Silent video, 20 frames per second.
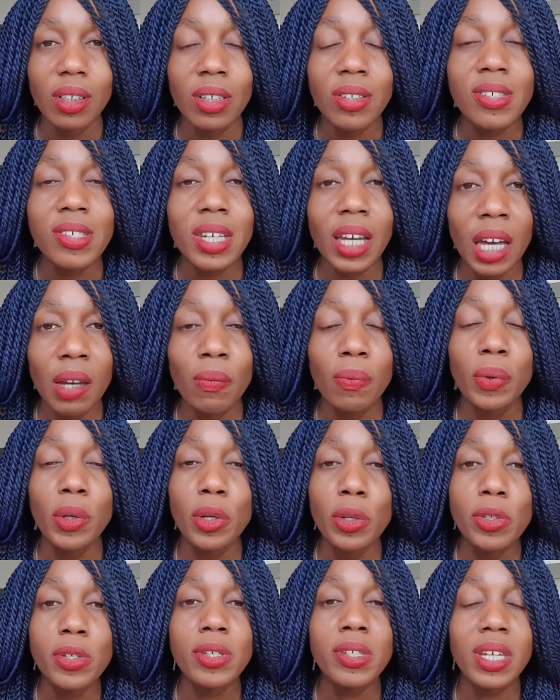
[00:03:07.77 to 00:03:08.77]
It's time for
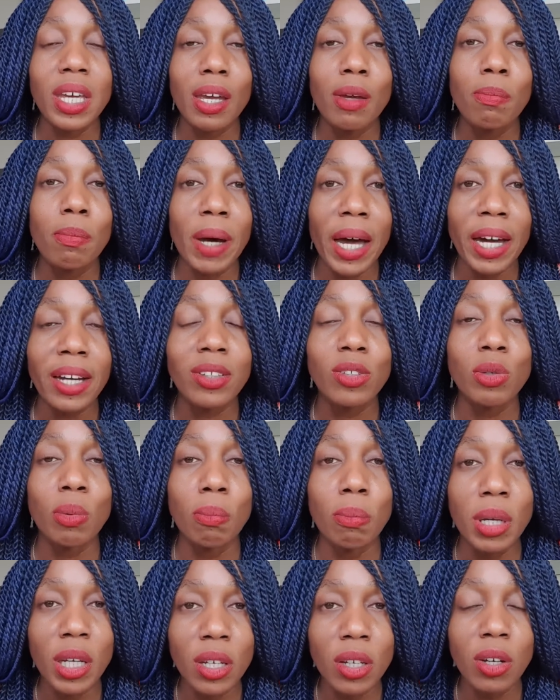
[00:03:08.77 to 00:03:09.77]
you to take back
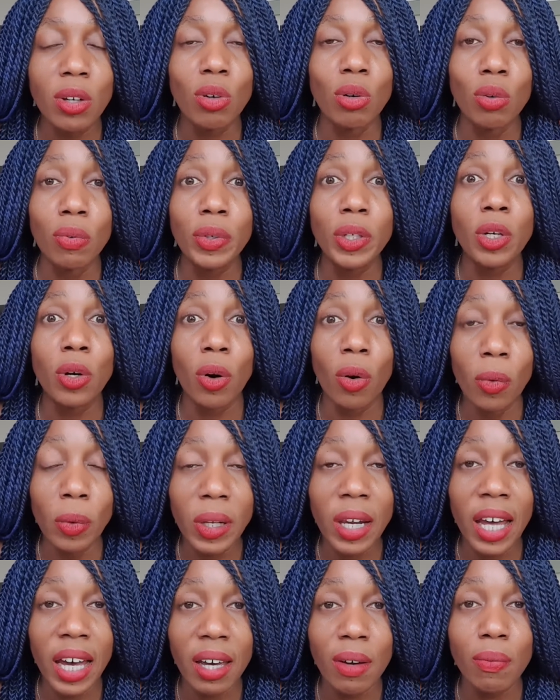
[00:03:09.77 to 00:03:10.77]
dominion over your
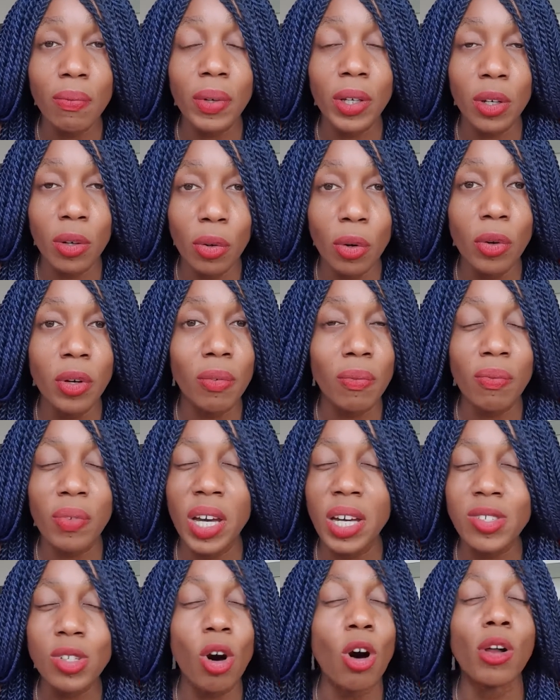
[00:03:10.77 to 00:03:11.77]
own life and your own
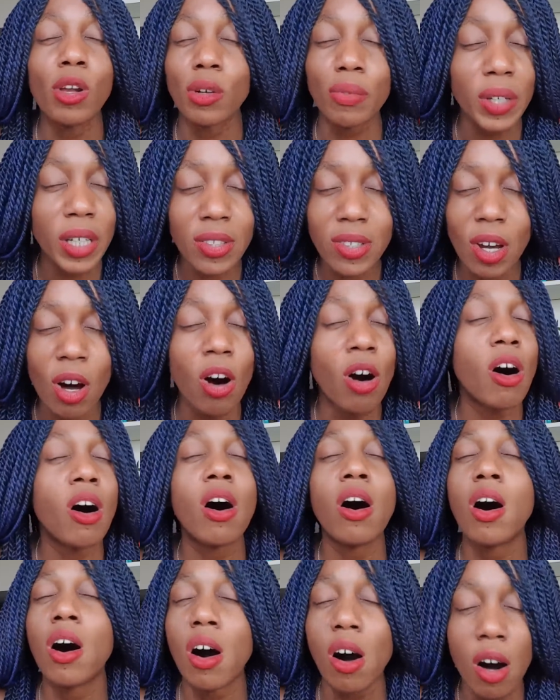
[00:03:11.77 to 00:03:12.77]
affairs, all of it,
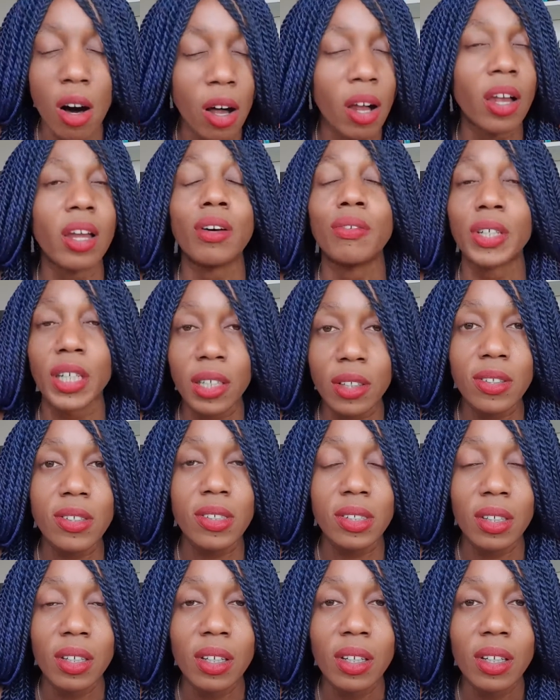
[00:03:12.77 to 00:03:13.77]
all of
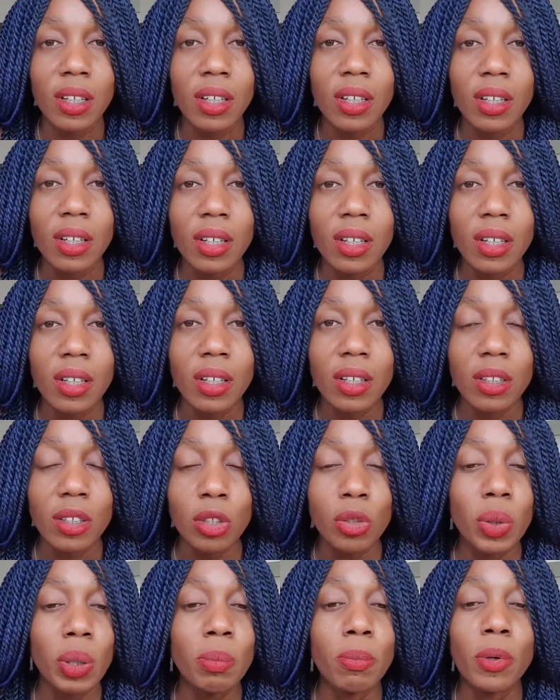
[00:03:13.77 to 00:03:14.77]
it.
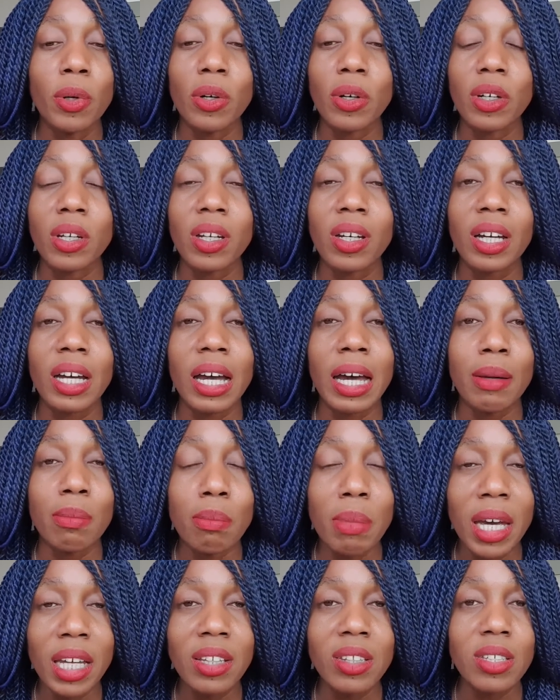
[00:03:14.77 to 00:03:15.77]
You are born
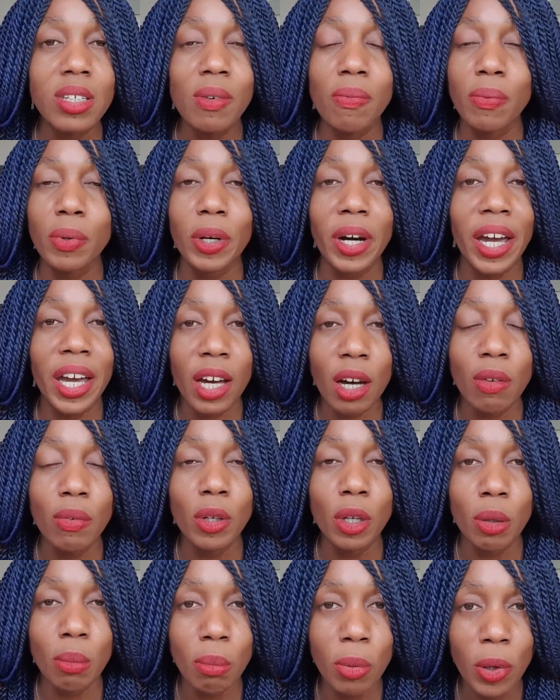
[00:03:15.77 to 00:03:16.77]
and meant for a heck of
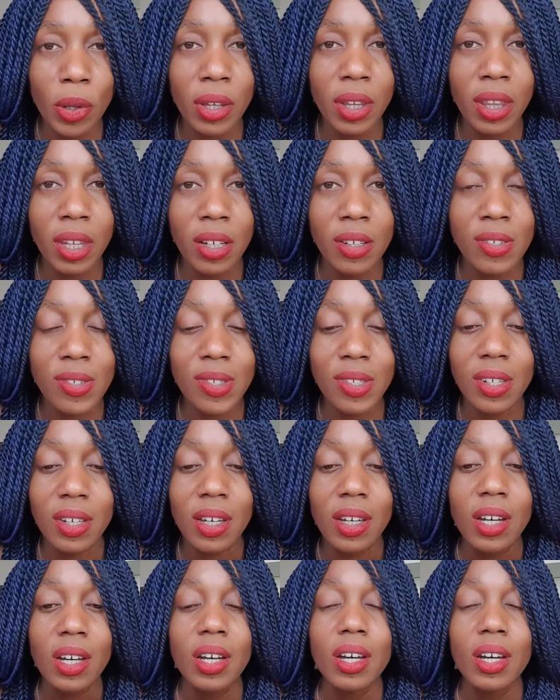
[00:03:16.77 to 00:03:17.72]
a lot more than this